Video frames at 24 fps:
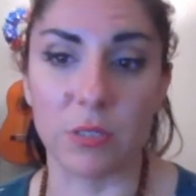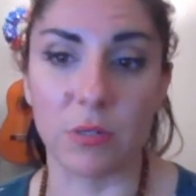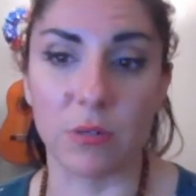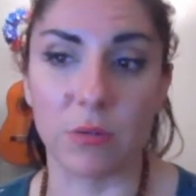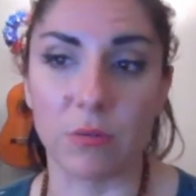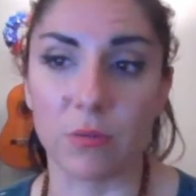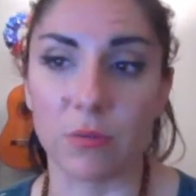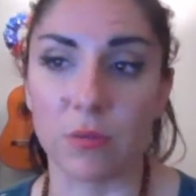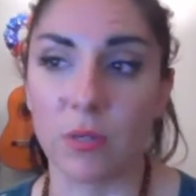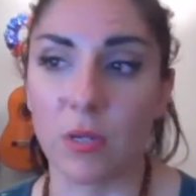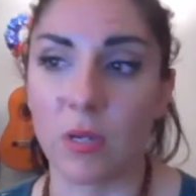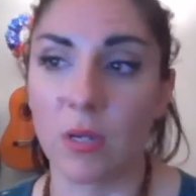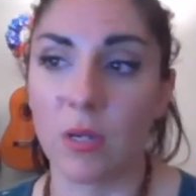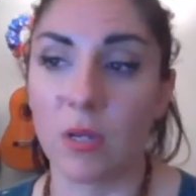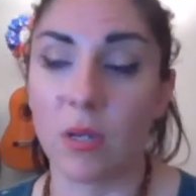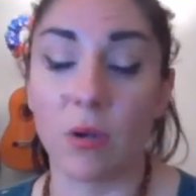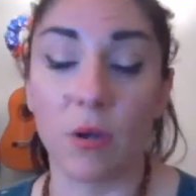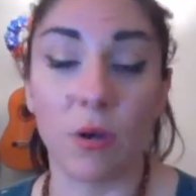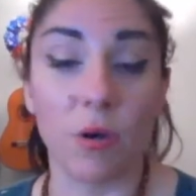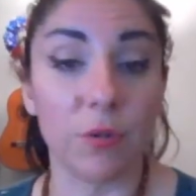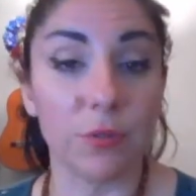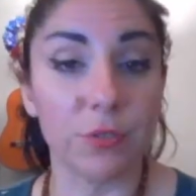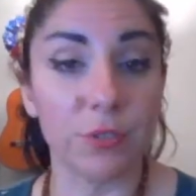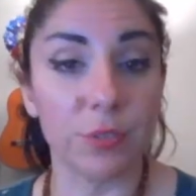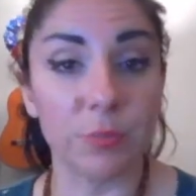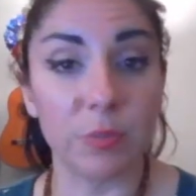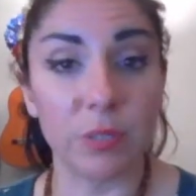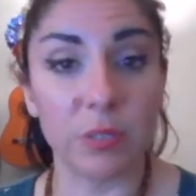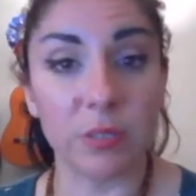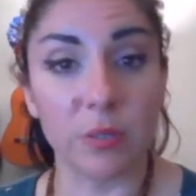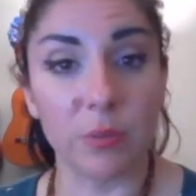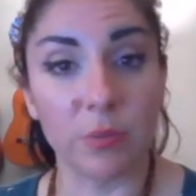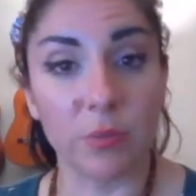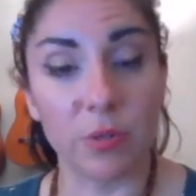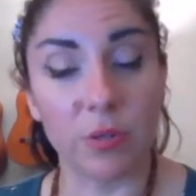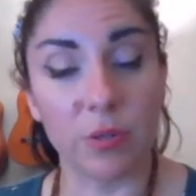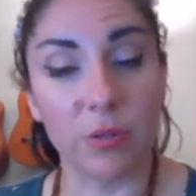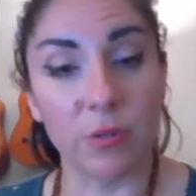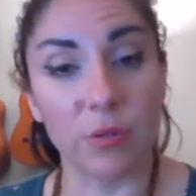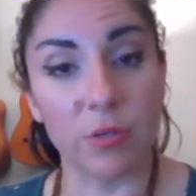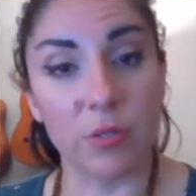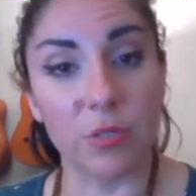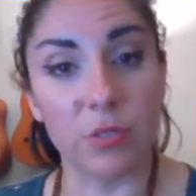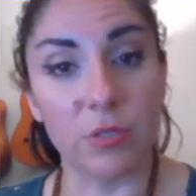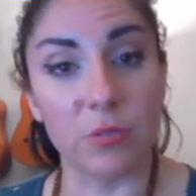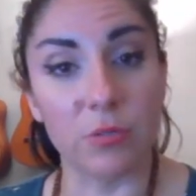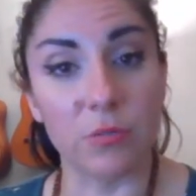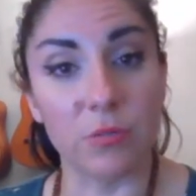So ultimately what you're going
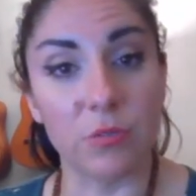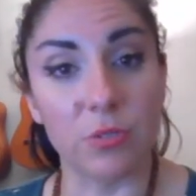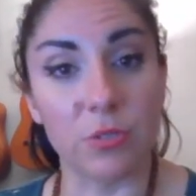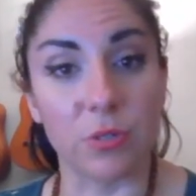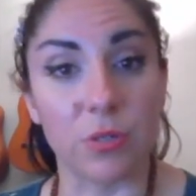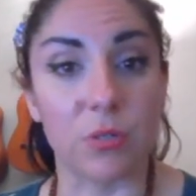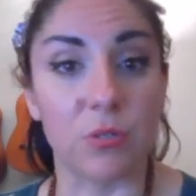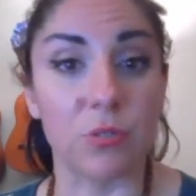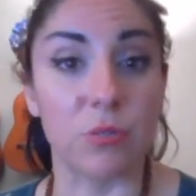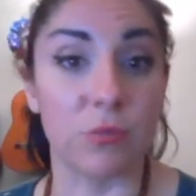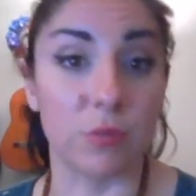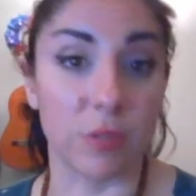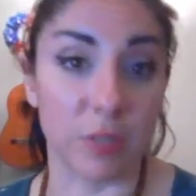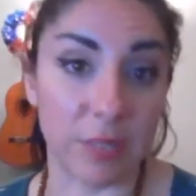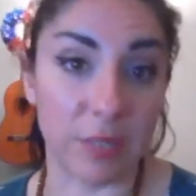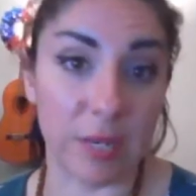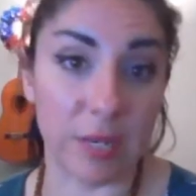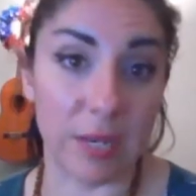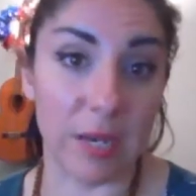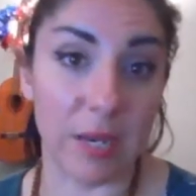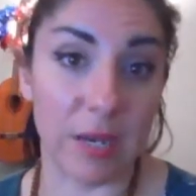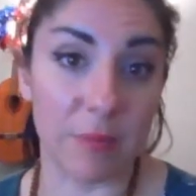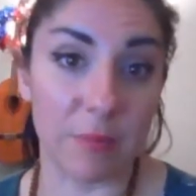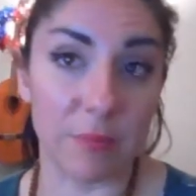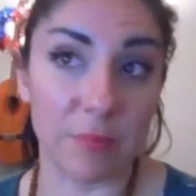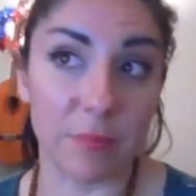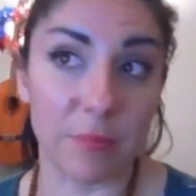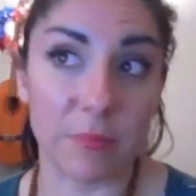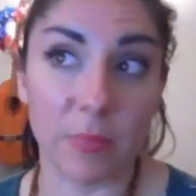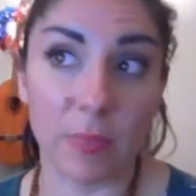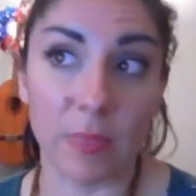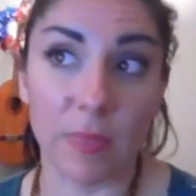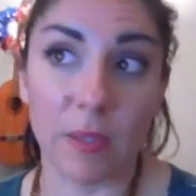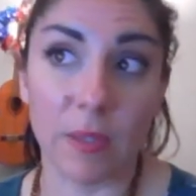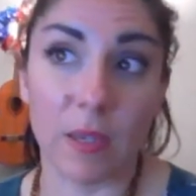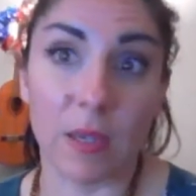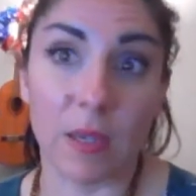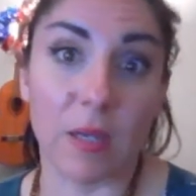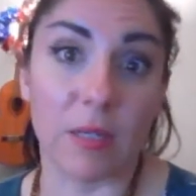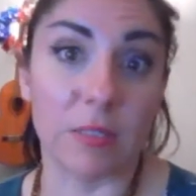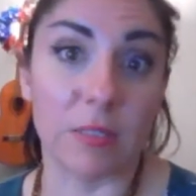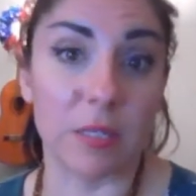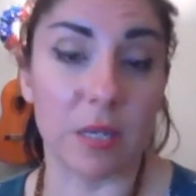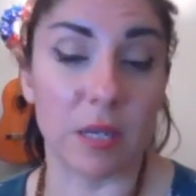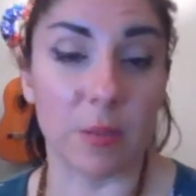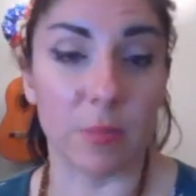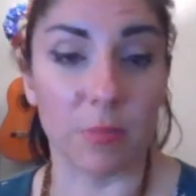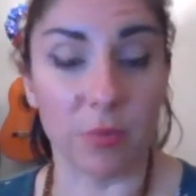to do is you're going to do the lab
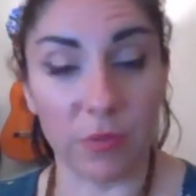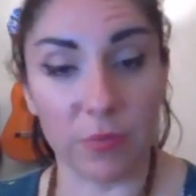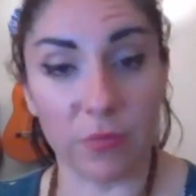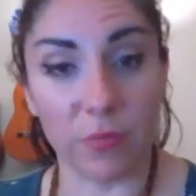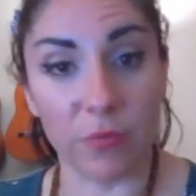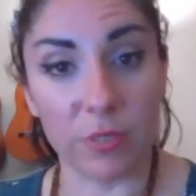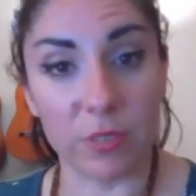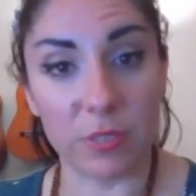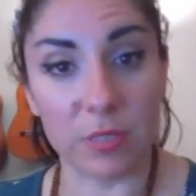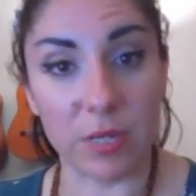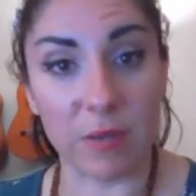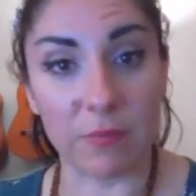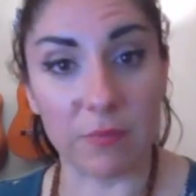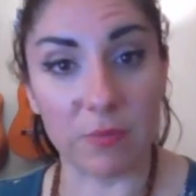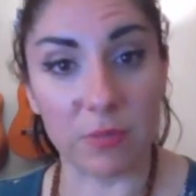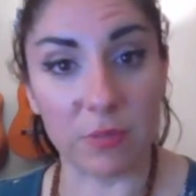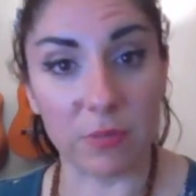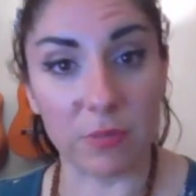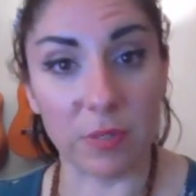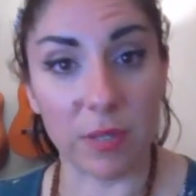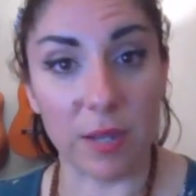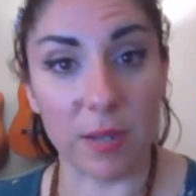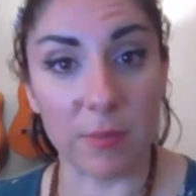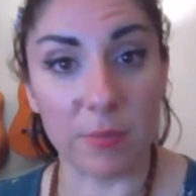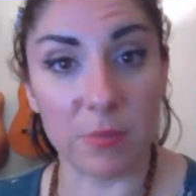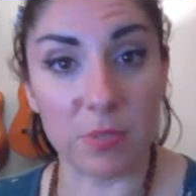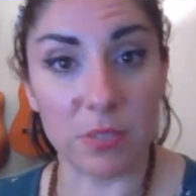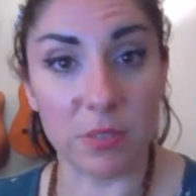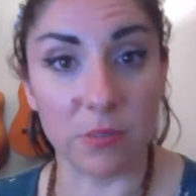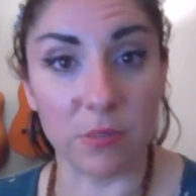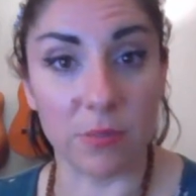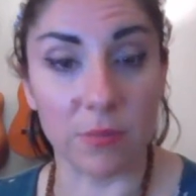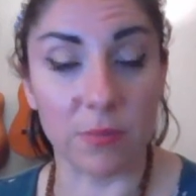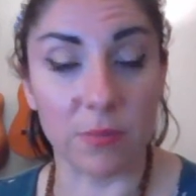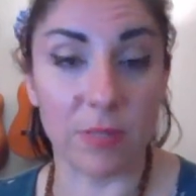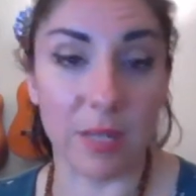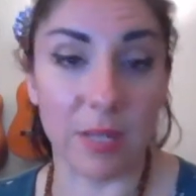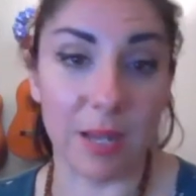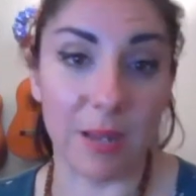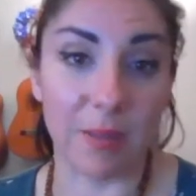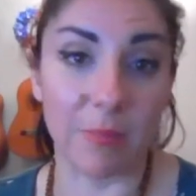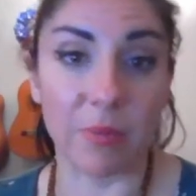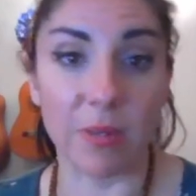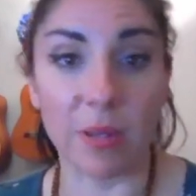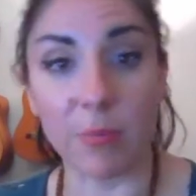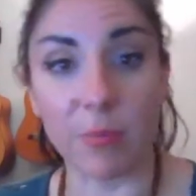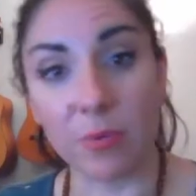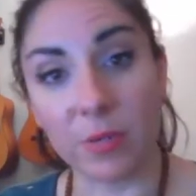and take a brief quiz after the lab. So
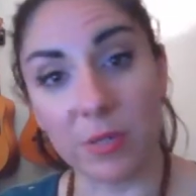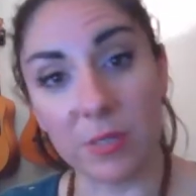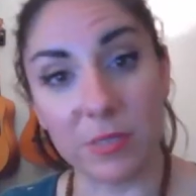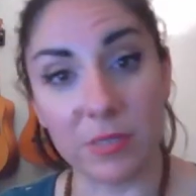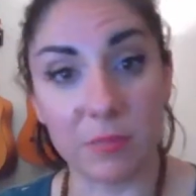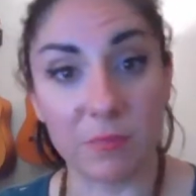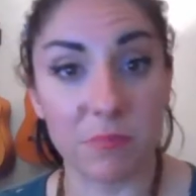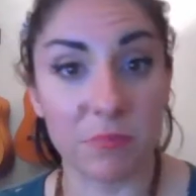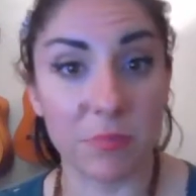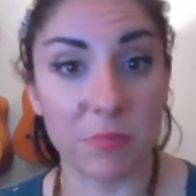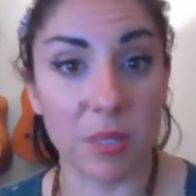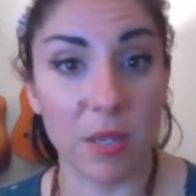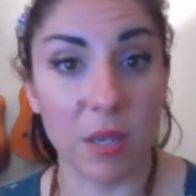lab quiz.